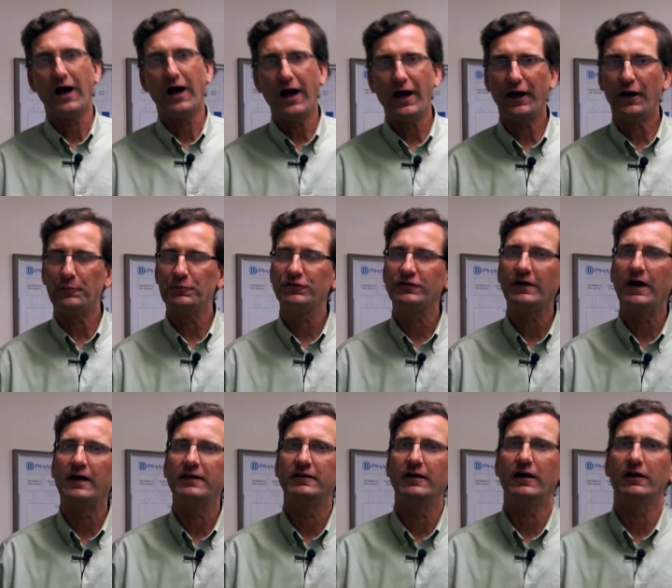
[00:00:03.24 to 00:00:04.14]
Hi, I'm
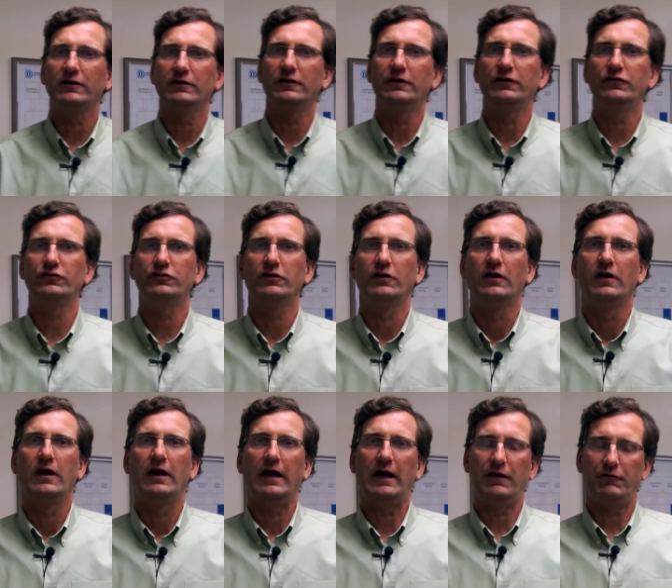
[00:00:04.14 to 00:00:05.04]
Scott Dalgleish
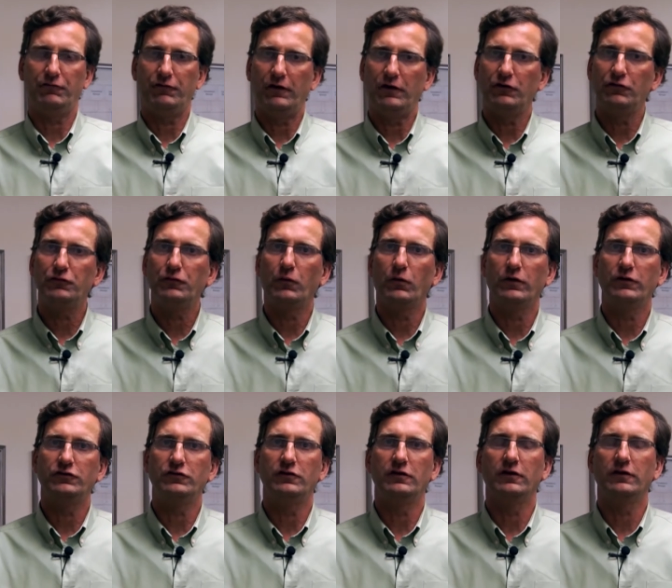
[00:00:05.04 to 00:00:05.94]
at Phase four
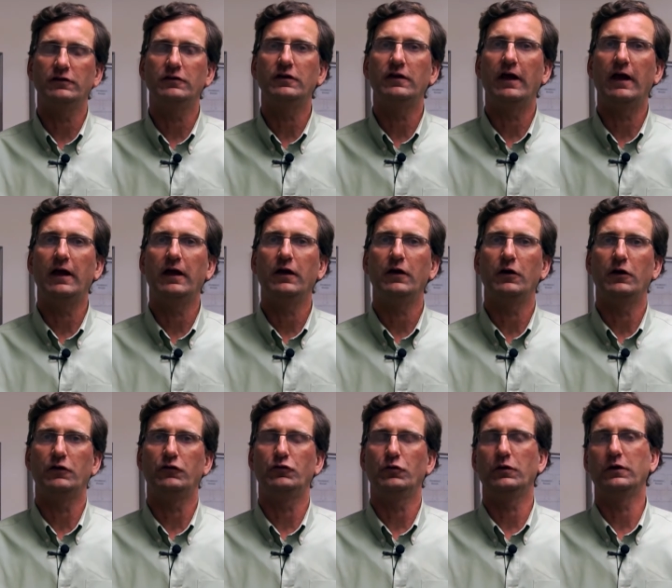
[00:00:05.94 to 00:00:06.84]
Engineering today
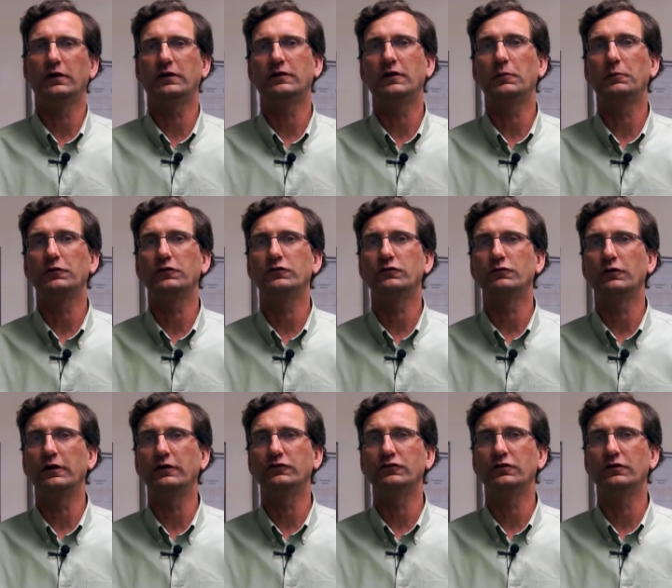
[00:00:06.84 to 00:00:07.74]
and doing a
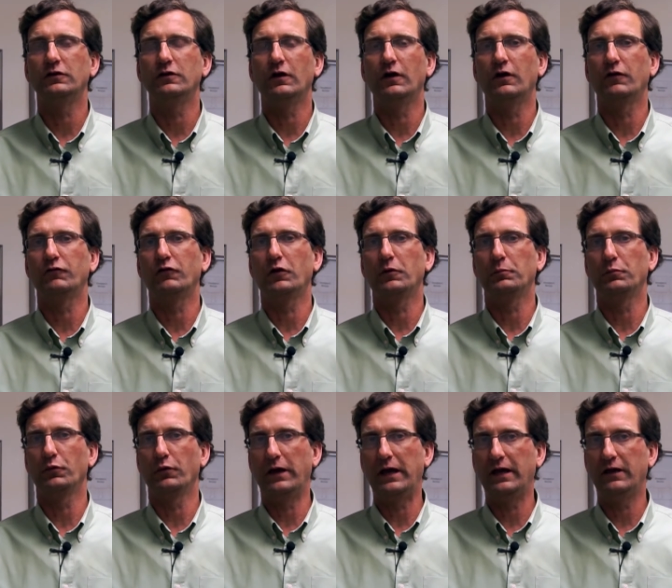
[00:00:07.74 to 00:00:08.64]
demonstration of our
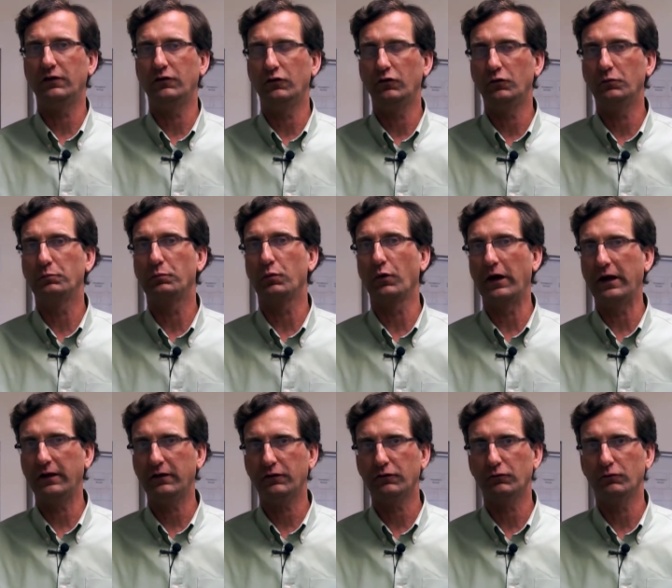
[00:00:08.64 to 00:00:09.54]
brand new
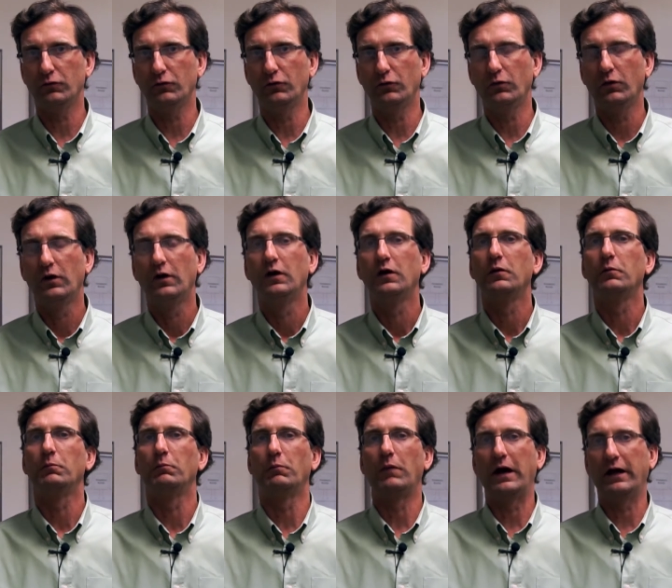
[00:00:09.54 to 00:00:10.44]
breakthrough
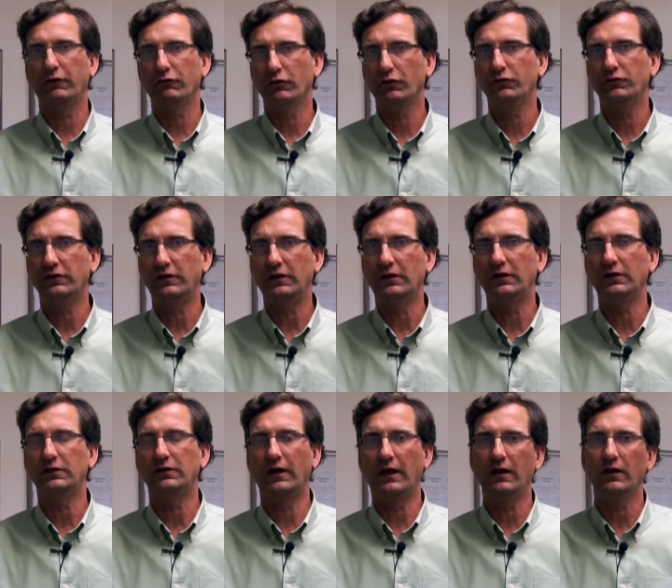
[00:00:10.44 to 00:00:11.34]

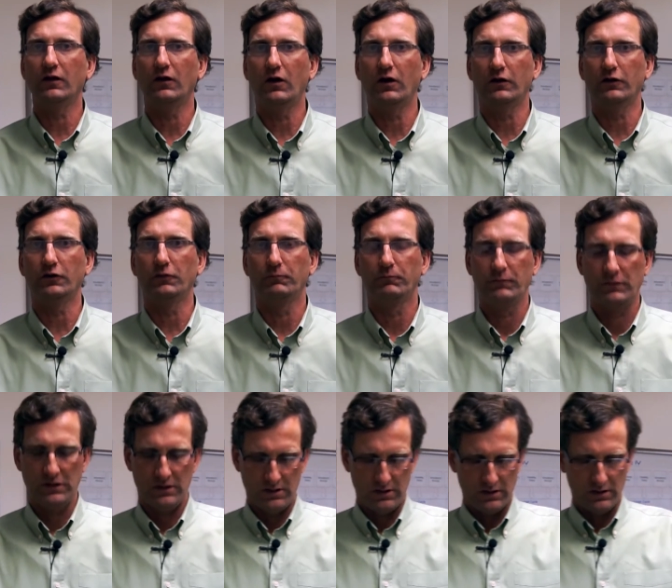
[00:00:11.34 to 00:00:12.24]
Micro-T data logger.
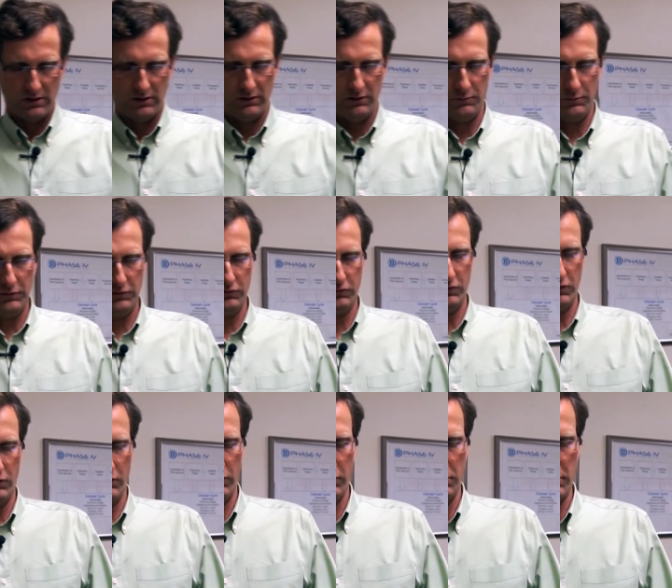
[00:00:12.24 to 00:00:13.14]
Let me
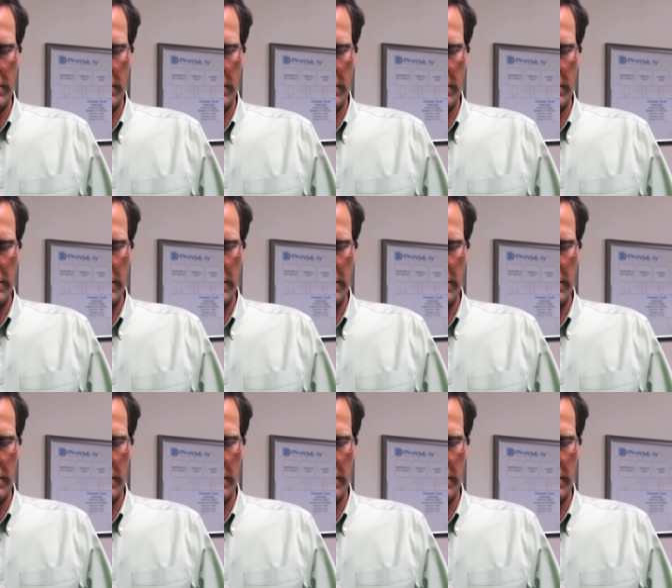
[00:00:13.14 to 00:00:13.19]
show the